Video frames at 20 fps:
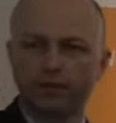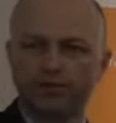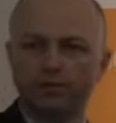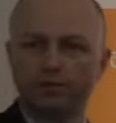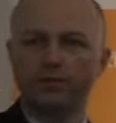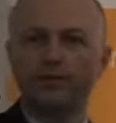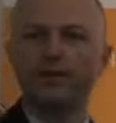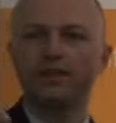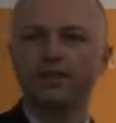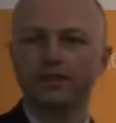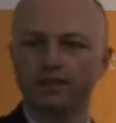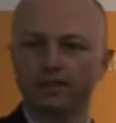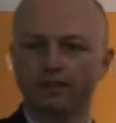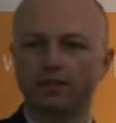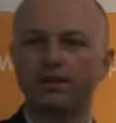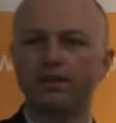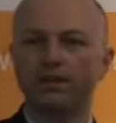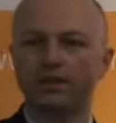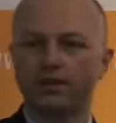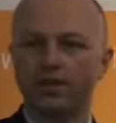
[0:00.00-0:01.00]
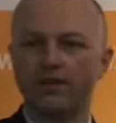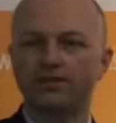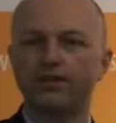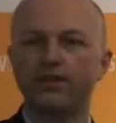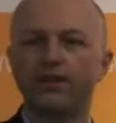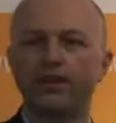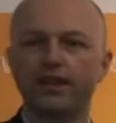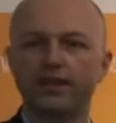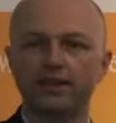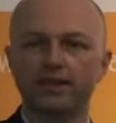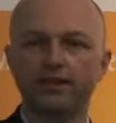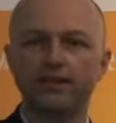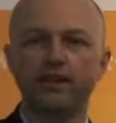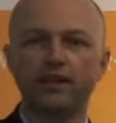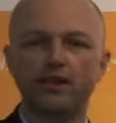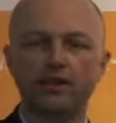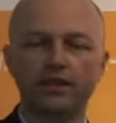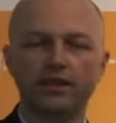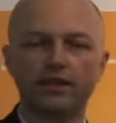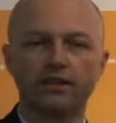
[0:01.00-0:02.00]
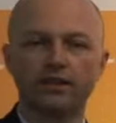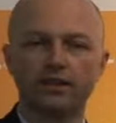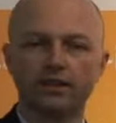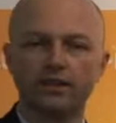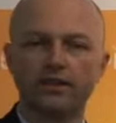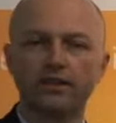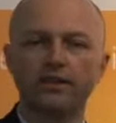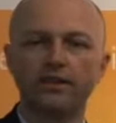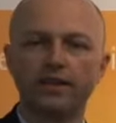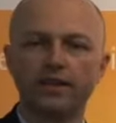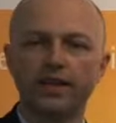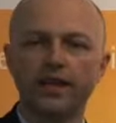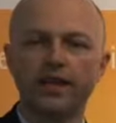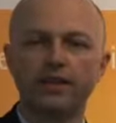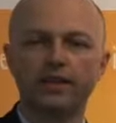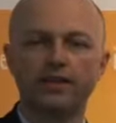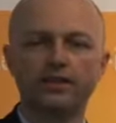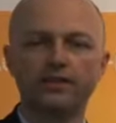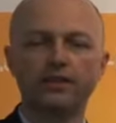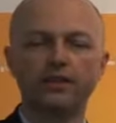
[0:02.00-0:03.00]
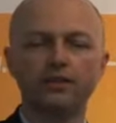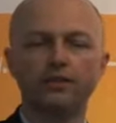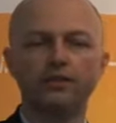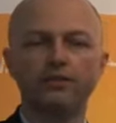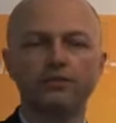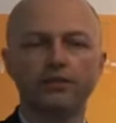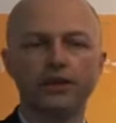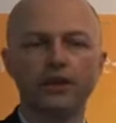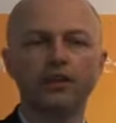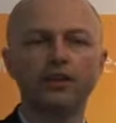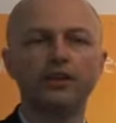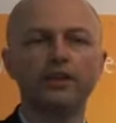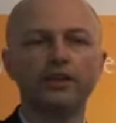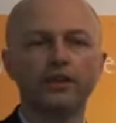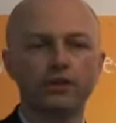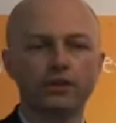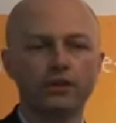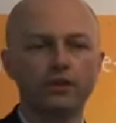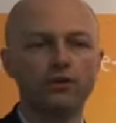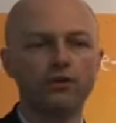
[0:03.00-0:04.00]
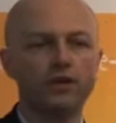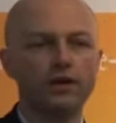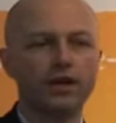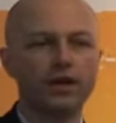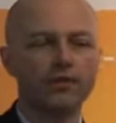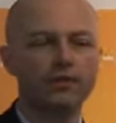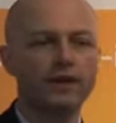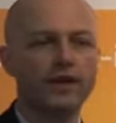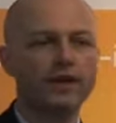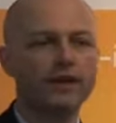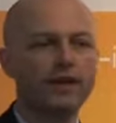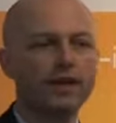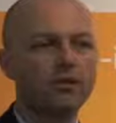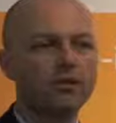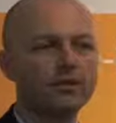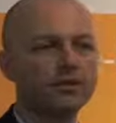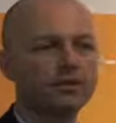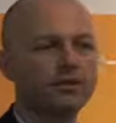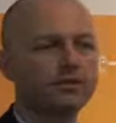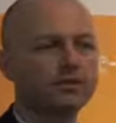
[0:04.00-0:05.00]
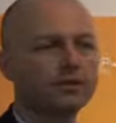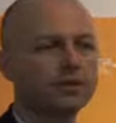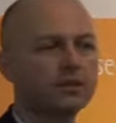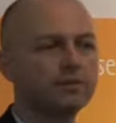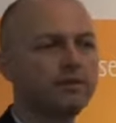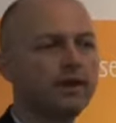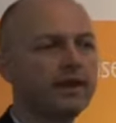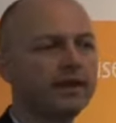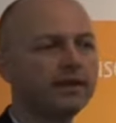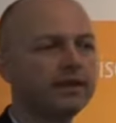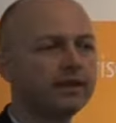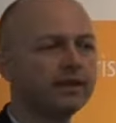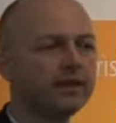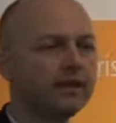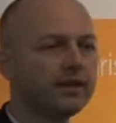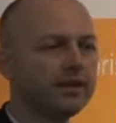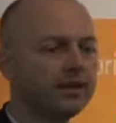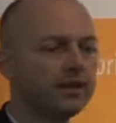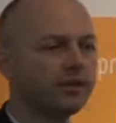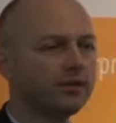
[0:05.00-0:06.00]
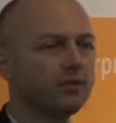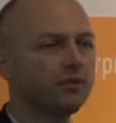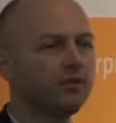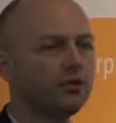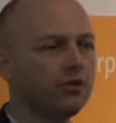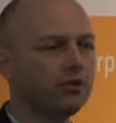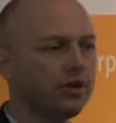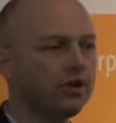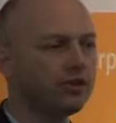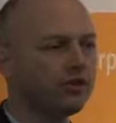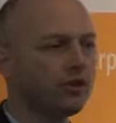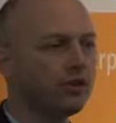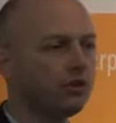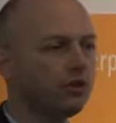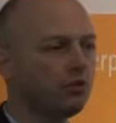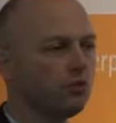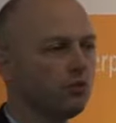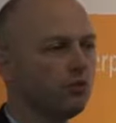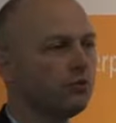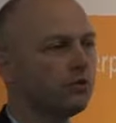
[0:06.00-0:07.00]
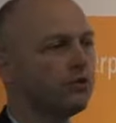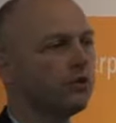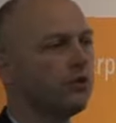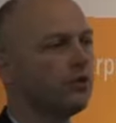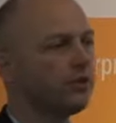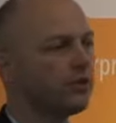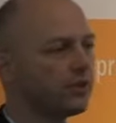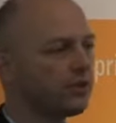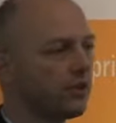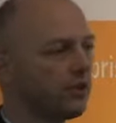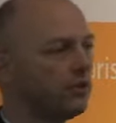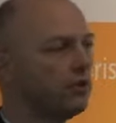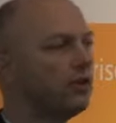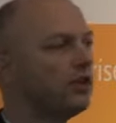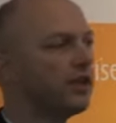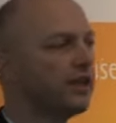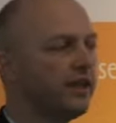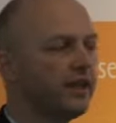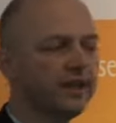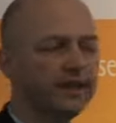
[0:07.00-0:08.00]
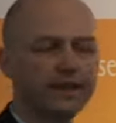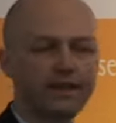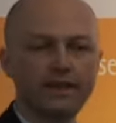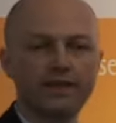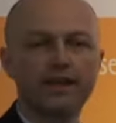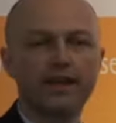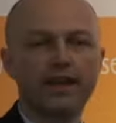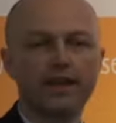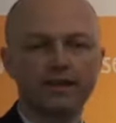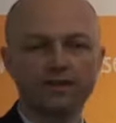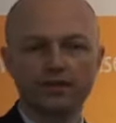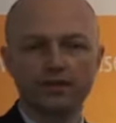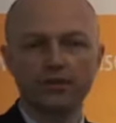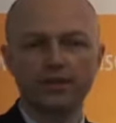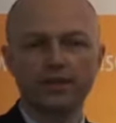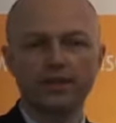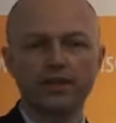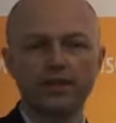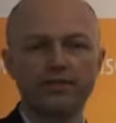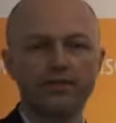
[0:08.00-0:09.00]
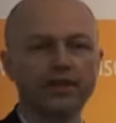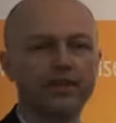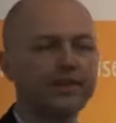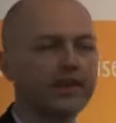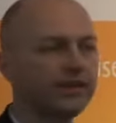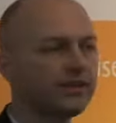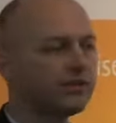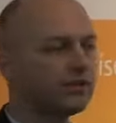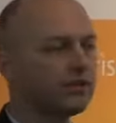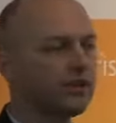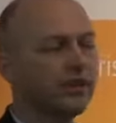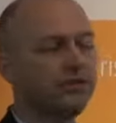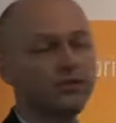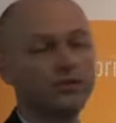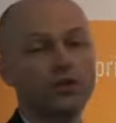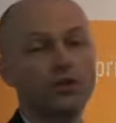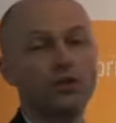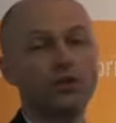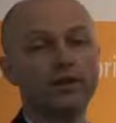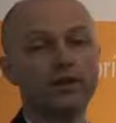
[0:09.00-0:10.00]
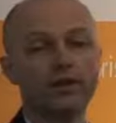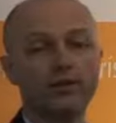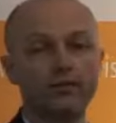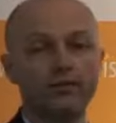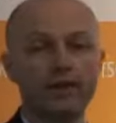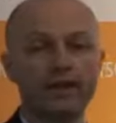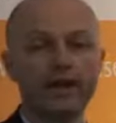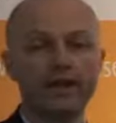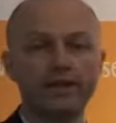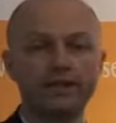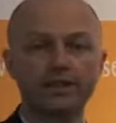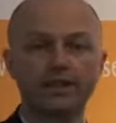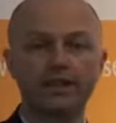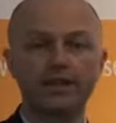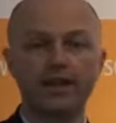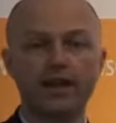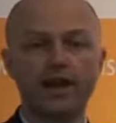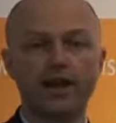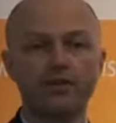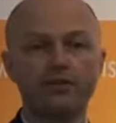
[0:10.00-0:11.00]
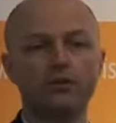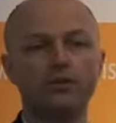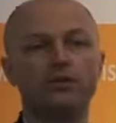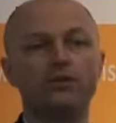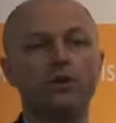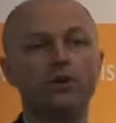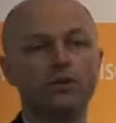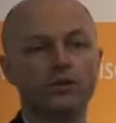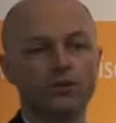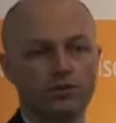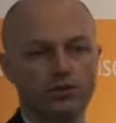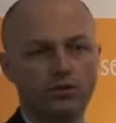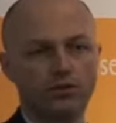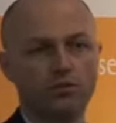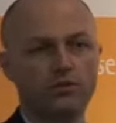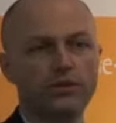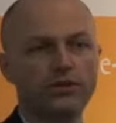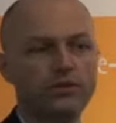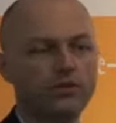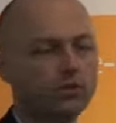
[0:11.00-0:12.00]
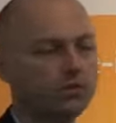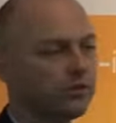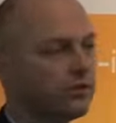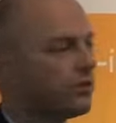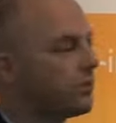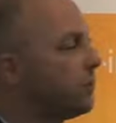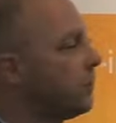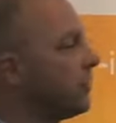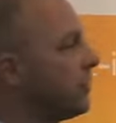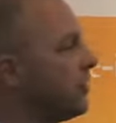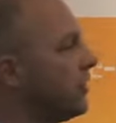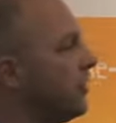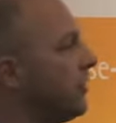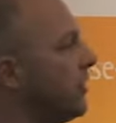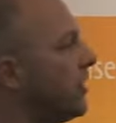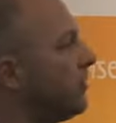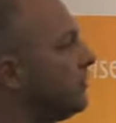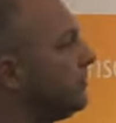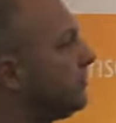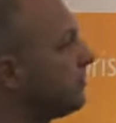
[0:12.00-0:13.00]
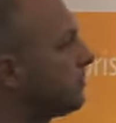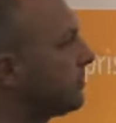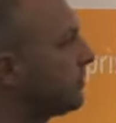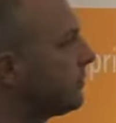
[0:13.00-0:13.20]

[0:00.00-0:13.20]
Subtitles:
If someone out there, you have done that? Okay. And it's still fairly new. I would suspect that someone in your HR group is going to start looking at doing this, and that's definitely going to impact how you focus your resources towards learning.